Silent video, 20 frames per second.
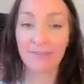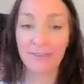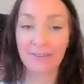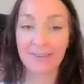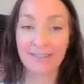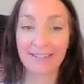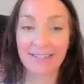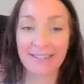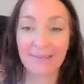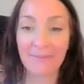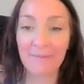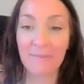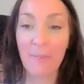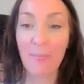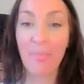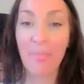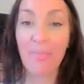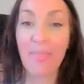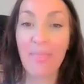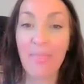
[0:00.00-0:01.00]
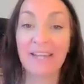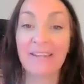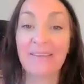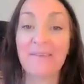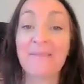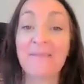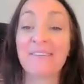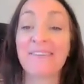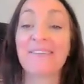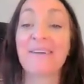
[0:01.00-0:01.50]
everything.
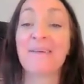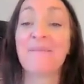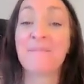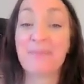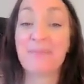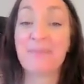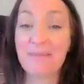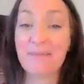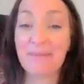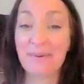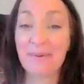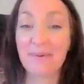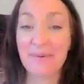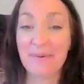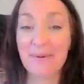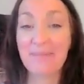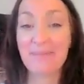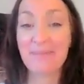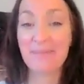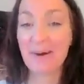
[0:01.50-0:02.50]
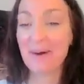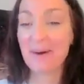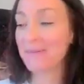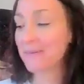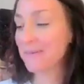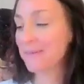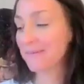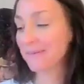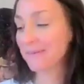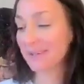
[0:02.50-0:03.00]
Some people would
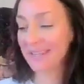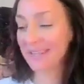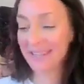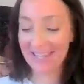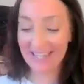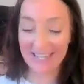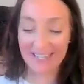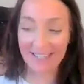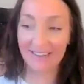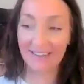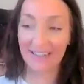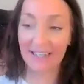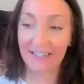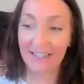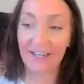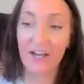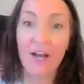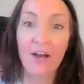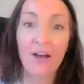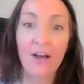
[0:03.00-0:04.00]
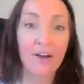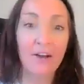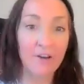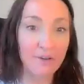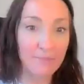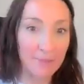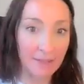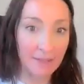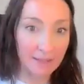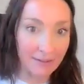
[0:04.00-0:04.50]
probably think like,
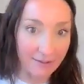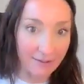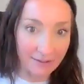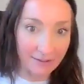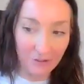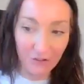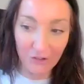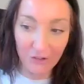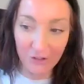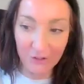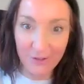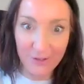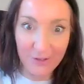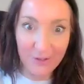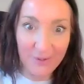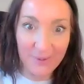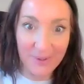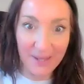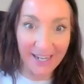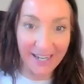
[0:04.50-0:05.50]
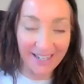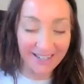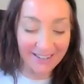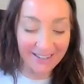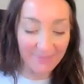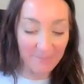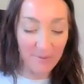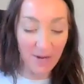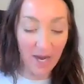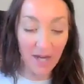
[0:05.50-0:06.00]
"Oh my gosh, you do
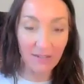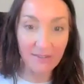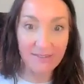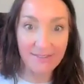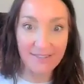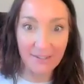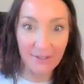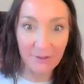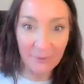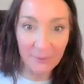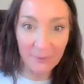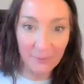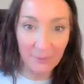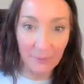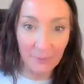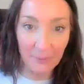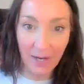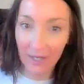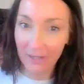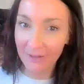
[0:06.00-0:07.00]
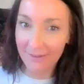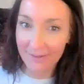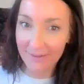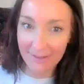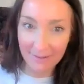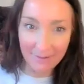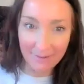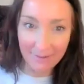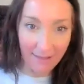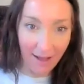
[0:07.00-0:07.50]
that?" I do. I
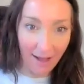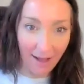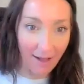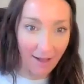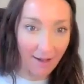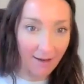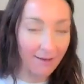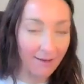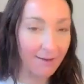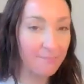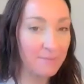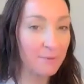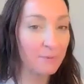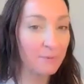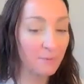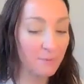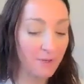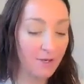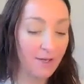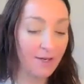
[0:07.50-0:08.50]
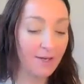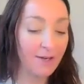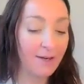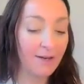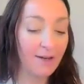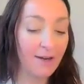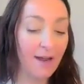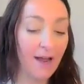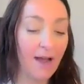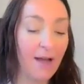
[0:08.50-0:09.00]
do that. I'm
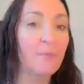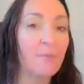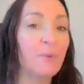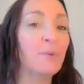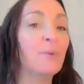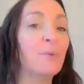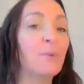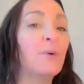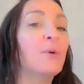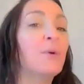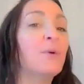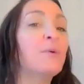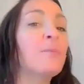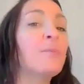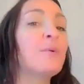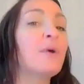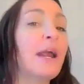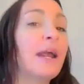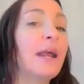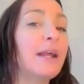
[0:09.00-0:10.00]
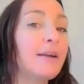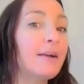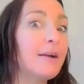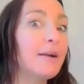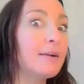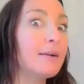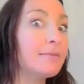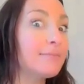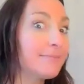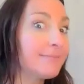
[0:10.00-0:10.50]
a rule
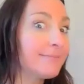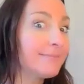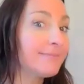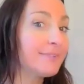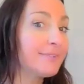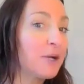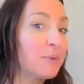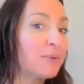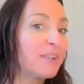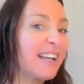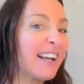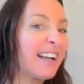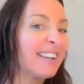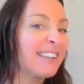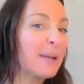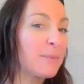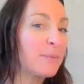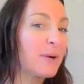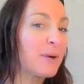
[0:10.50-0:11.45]
breaker. Don't tell